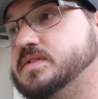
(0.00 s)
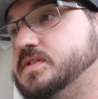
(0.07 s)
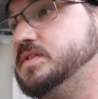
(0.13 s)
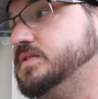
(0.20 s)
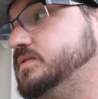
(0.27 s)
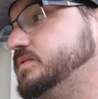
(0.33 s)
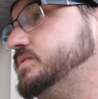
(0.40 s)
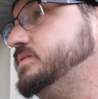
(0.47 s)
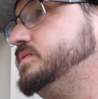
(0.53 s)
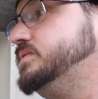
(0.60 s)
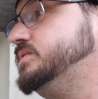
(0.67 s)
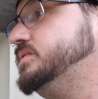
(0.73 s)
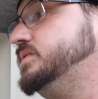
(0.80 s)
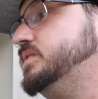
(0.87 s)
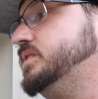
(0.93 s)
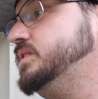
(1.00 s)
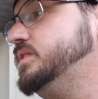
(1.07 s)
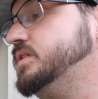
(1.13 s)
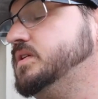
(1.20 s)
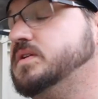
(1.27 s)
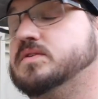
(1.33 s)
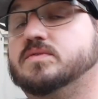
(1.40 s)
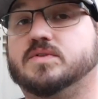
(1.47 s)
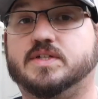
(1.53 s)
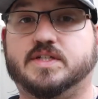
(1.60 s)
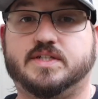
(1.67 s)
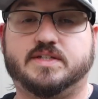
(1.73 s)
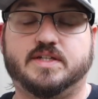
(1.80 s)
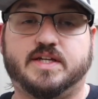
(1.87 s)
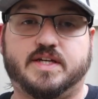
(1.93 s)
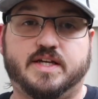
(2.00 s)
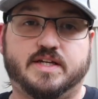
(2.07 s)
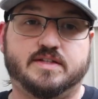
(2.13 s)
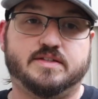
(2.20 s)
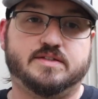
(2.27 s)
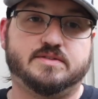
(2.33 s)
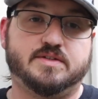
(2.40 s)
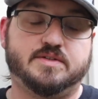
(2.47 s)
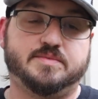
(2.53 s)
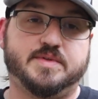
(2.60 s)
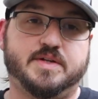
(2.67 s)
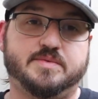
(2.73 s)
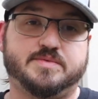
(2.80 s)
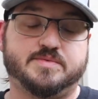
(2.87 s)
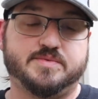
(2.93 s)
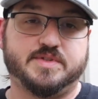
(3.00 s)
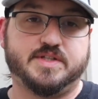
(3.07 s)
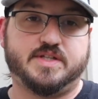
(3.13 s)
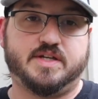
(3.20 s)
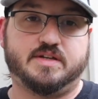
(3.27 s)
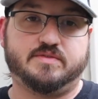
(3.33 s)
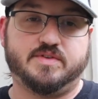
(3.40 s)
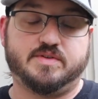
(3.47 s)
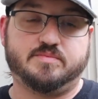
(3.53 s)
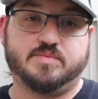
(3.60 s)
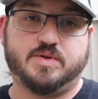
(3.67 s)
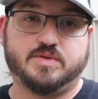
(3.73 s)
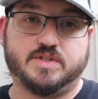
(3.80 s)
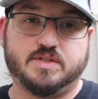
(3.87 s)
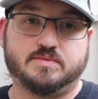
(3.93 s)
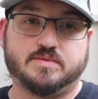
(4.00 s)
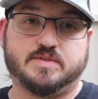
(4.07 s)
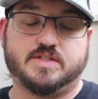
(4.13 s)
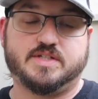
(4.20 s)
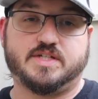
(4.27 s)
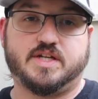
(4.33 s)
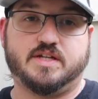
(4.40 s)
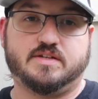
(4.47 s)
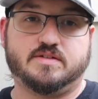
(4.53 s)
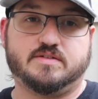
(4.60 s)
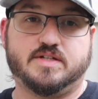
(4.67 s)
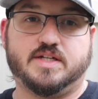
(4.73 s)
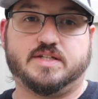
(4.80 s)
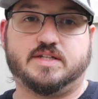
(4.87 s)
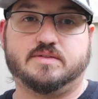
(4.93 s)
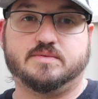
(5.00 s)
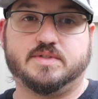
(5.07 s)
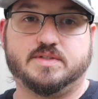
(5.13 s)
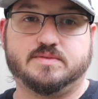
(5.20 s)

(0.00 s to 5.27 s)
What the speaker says: Yeah. Well, I can. I mean, I wasn't really thinking of it in pro tips. It just kind of turned out that way.